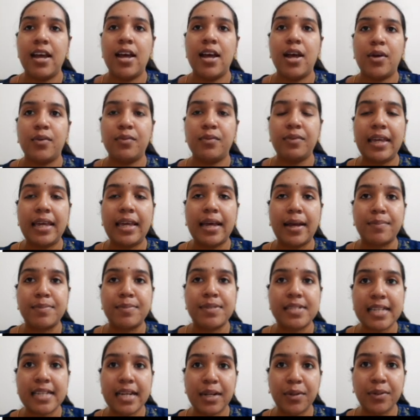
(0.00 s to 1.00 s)
We
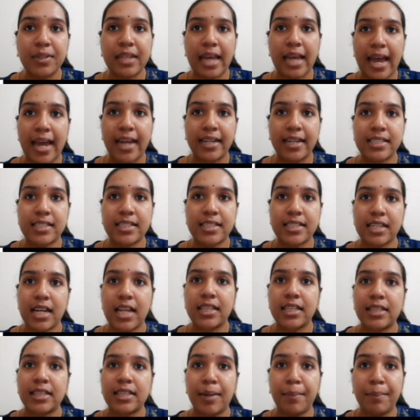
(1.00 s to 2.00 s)
observe that
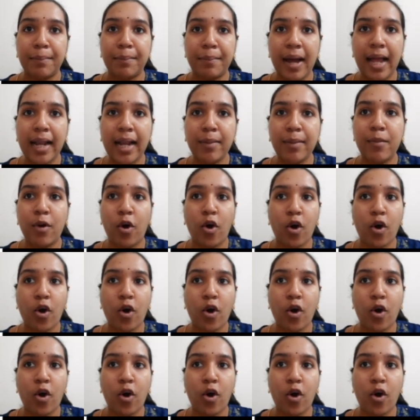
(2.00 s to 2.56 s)
the bulb